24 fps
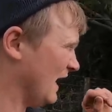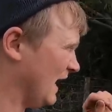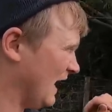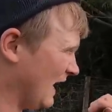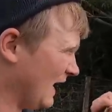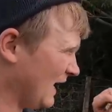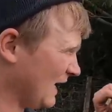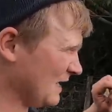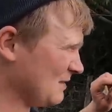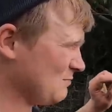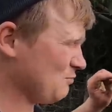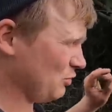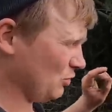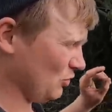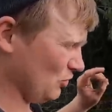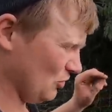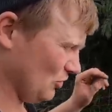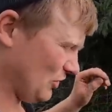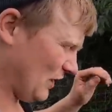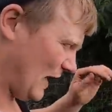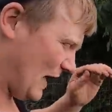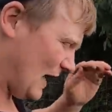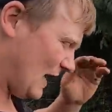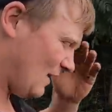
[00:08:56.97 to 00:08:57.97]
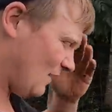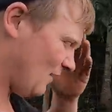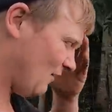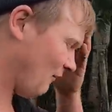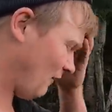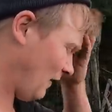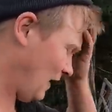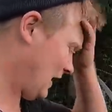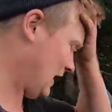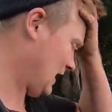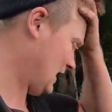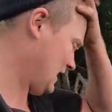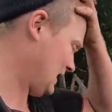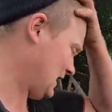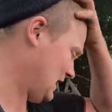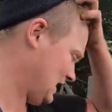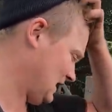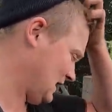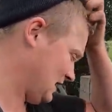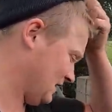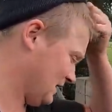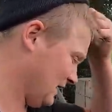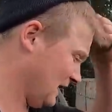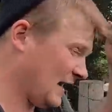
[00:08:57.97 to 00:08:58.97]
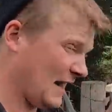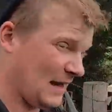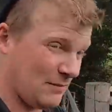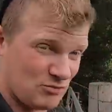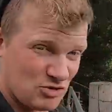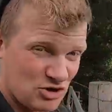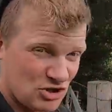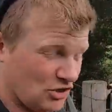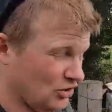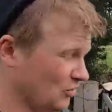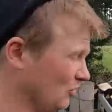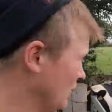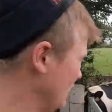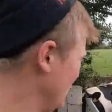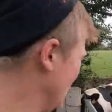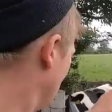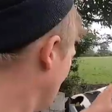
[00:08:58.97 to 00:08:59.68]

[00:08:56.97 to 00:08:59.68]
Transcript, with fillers: and pulled out a, a Neptune.